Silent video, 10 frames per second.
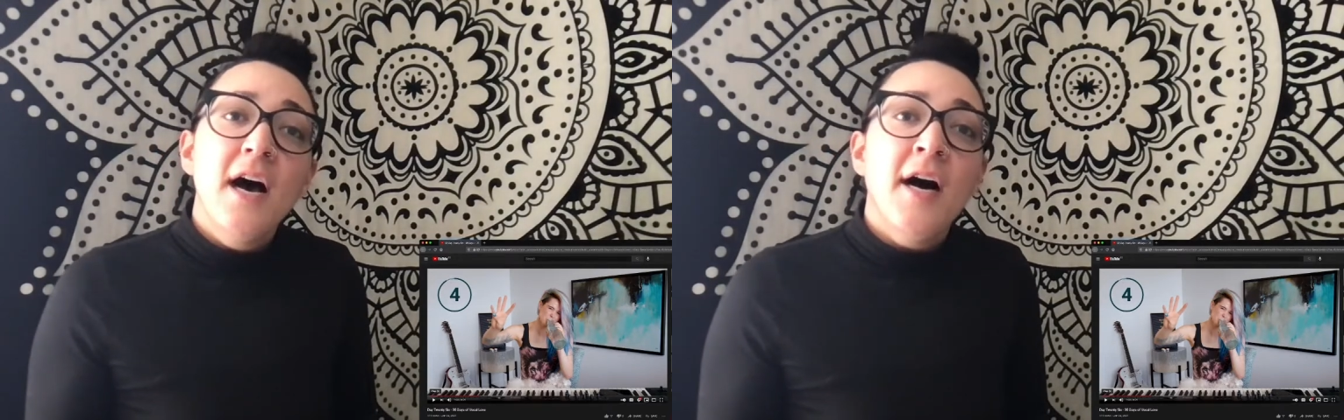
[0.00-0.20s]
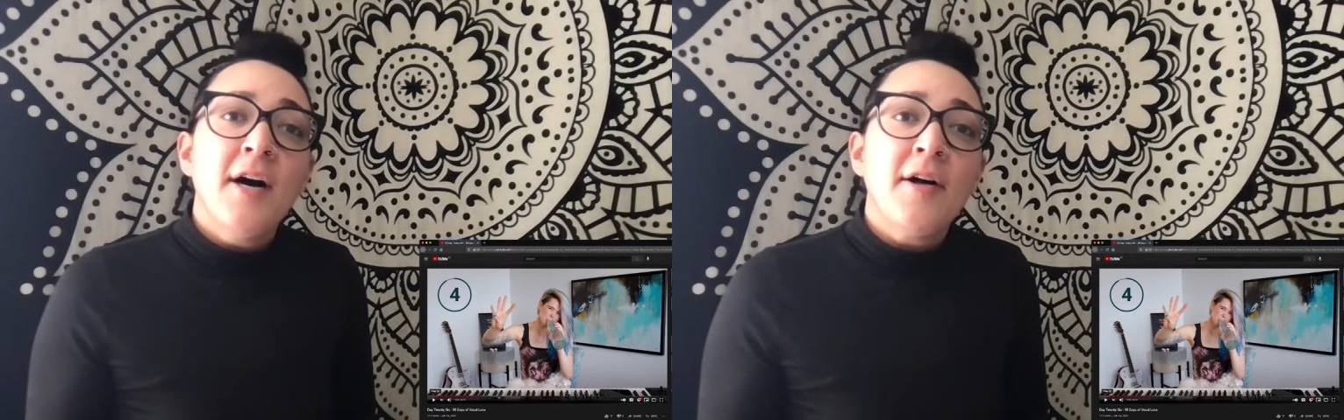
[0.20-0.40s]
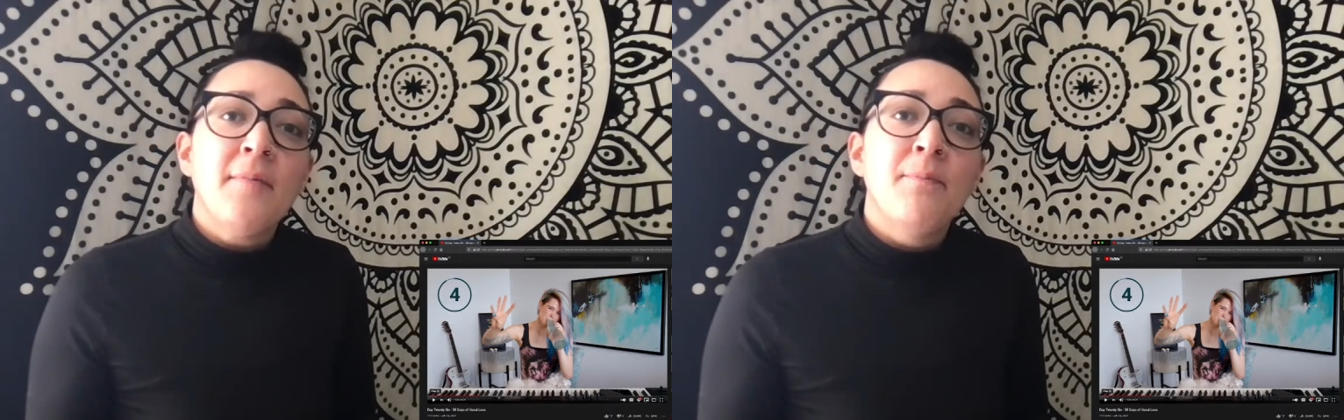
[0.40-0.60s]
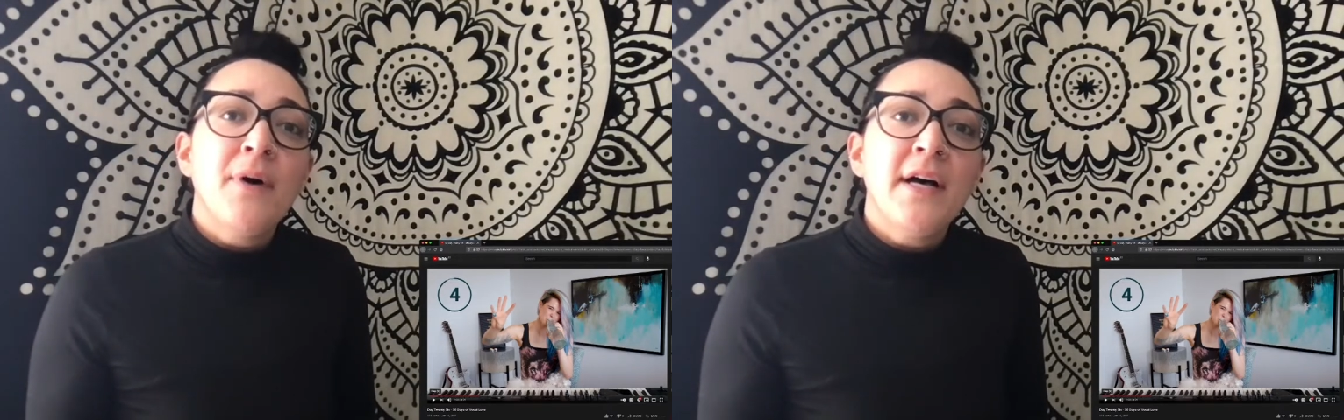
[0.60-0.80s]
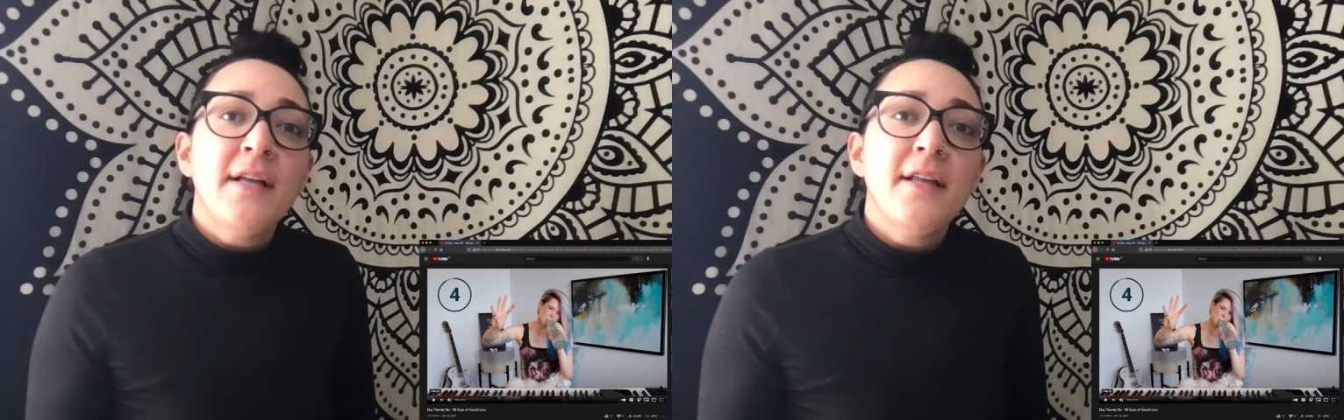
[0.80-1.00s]

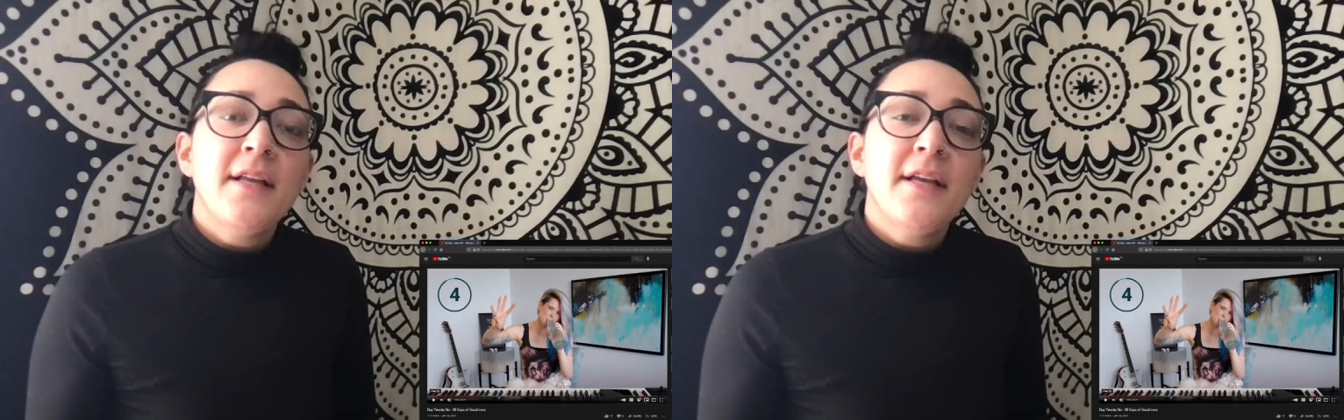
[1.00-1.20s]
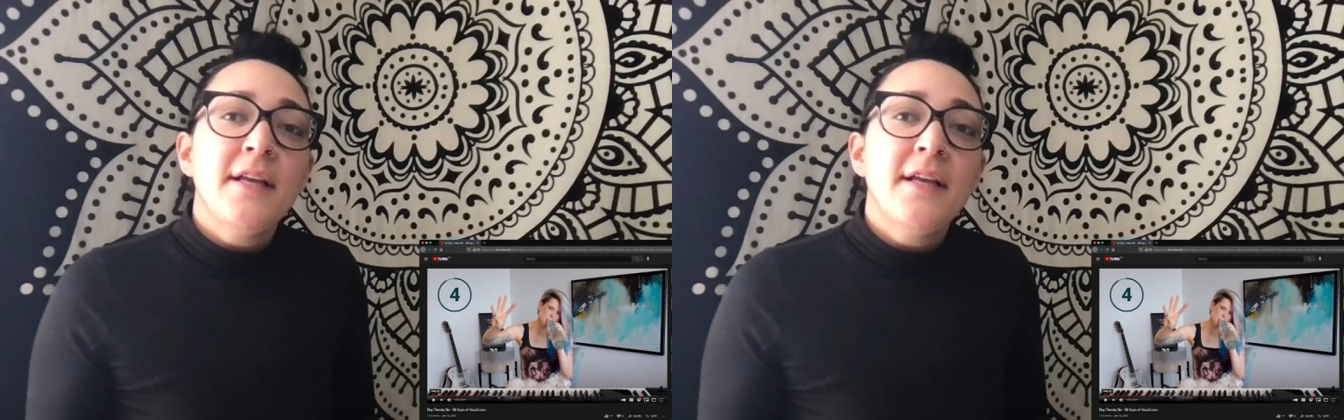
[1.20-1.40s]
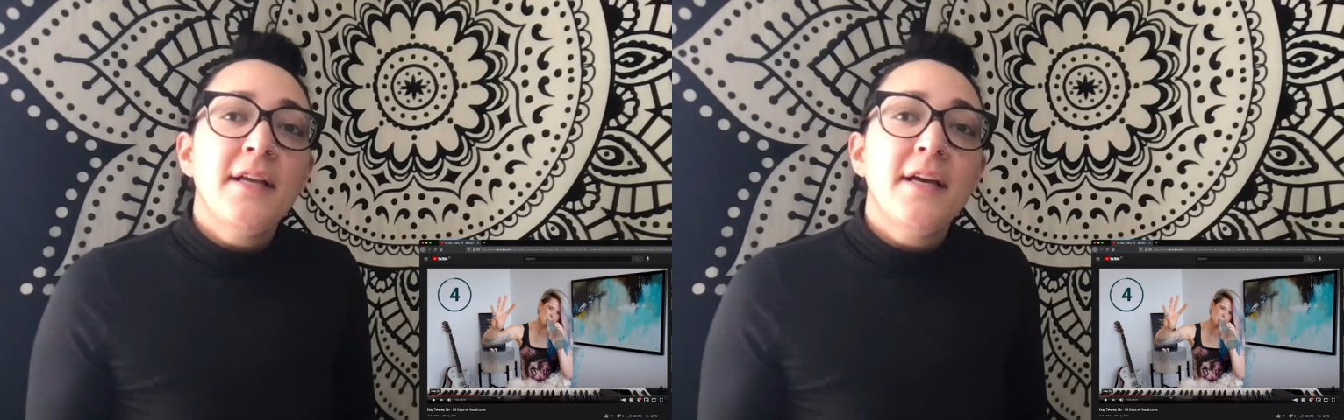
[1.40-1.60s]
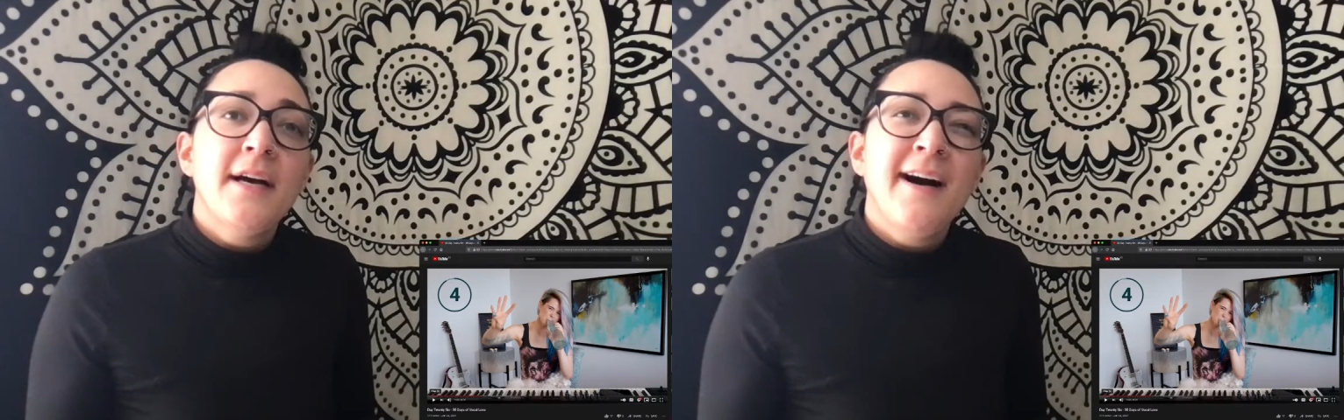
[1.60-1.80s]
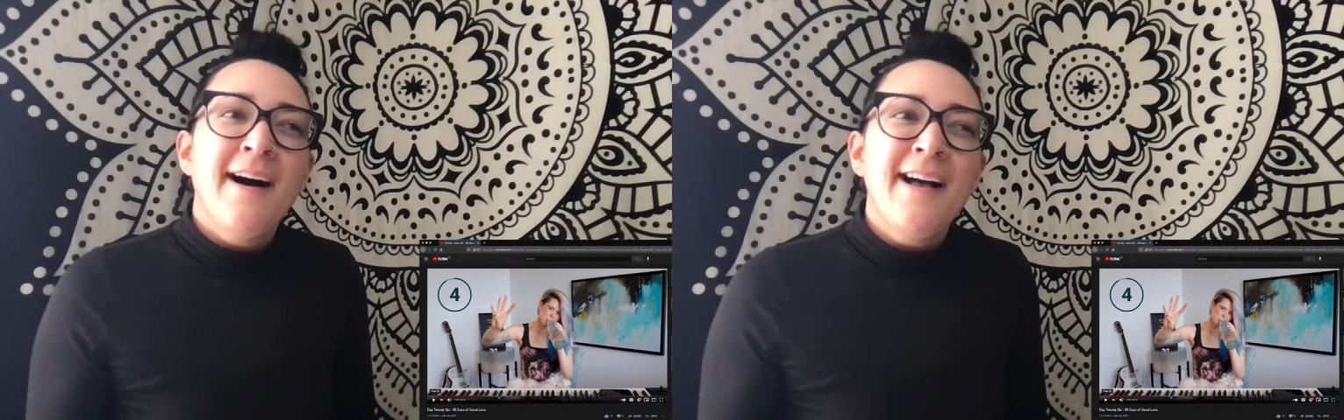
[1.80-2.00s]
But
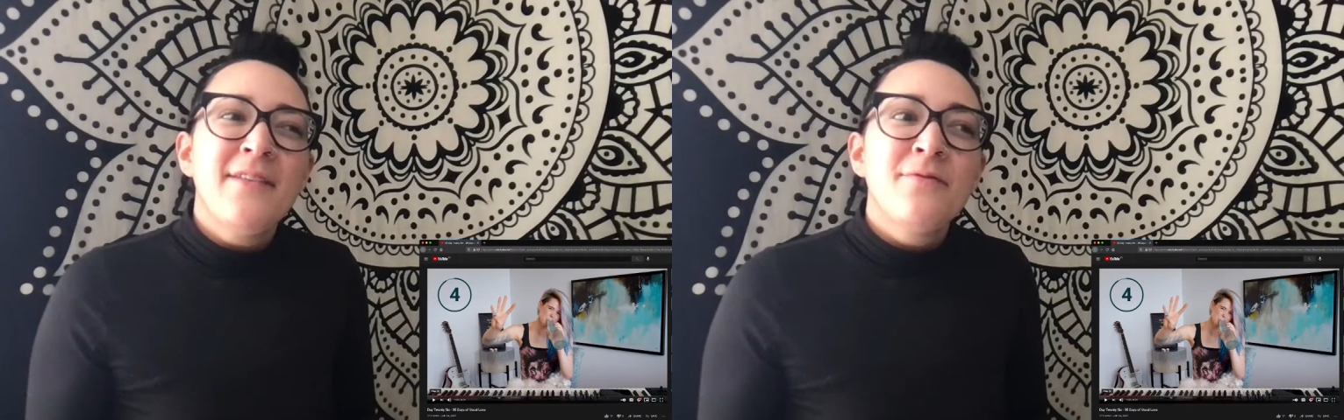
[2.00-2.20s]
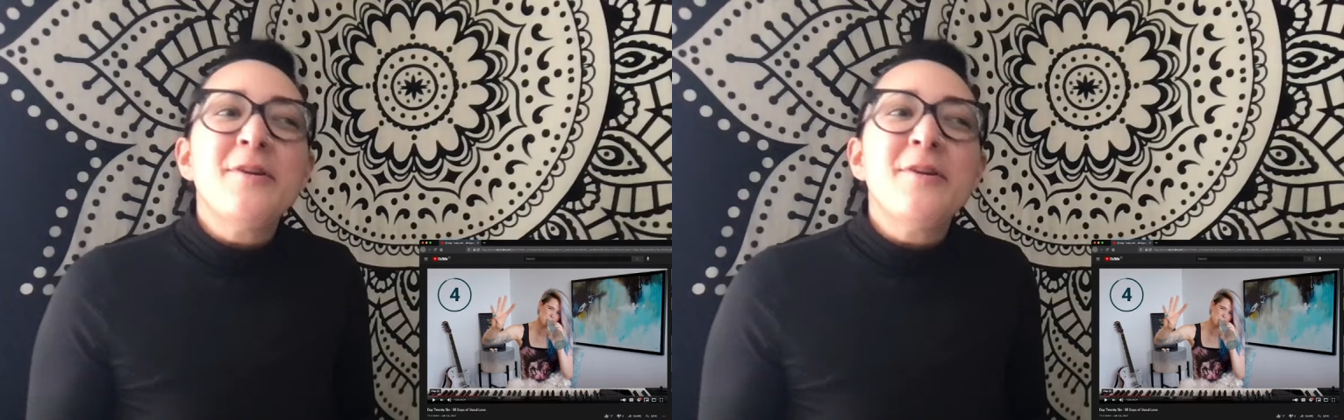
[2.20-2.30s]
I've